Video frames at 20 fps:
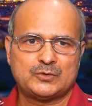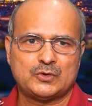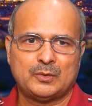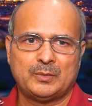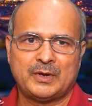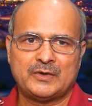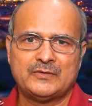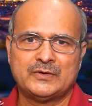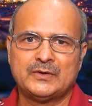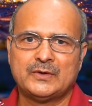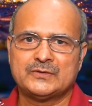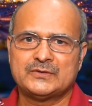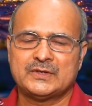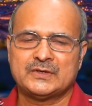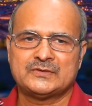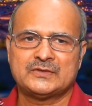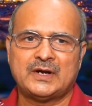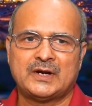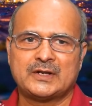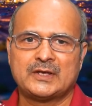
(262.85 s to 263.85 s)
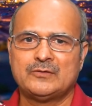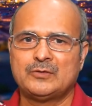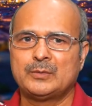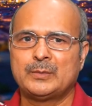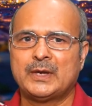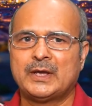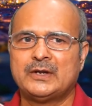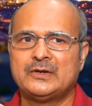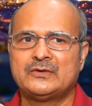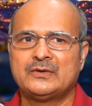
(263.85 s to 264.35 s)
so my Windows is not giving
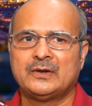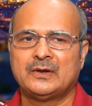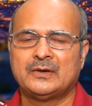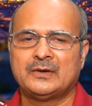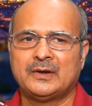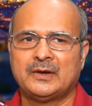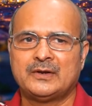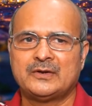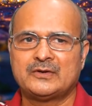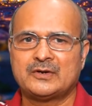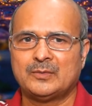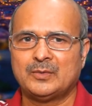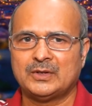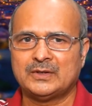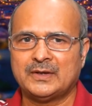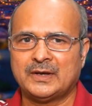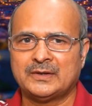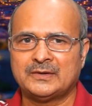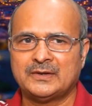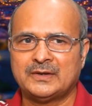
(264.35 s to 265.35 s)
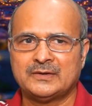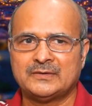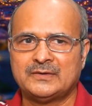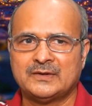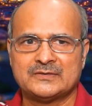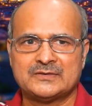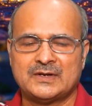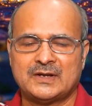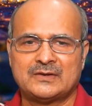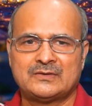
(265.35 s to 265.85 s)
me any uh, any trouble, and it
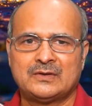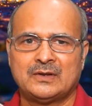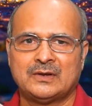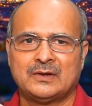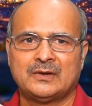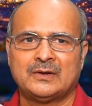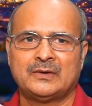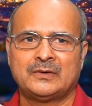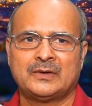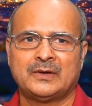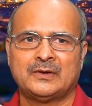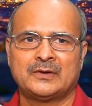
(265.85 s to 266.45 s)
does not uh,